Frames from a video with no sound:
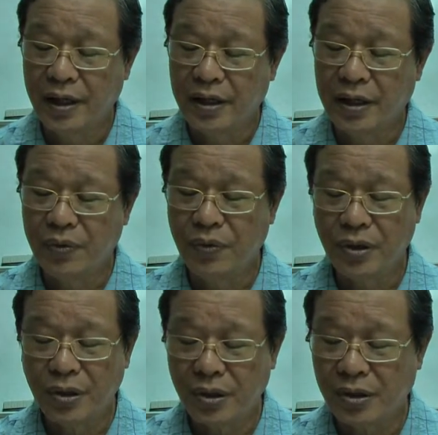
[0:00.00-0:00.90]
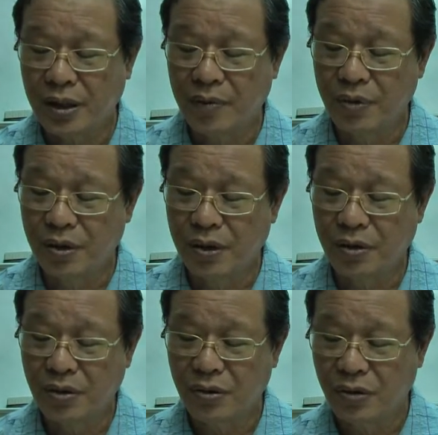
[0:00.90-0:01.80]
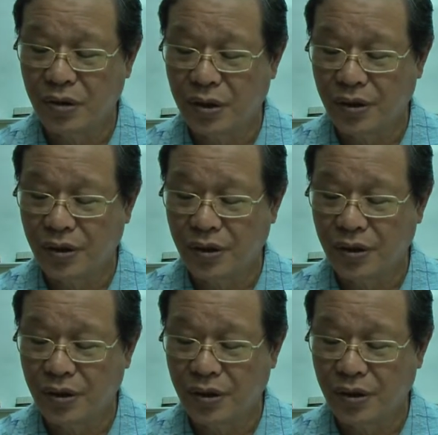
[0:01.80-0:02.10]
he would not come to the conclusion,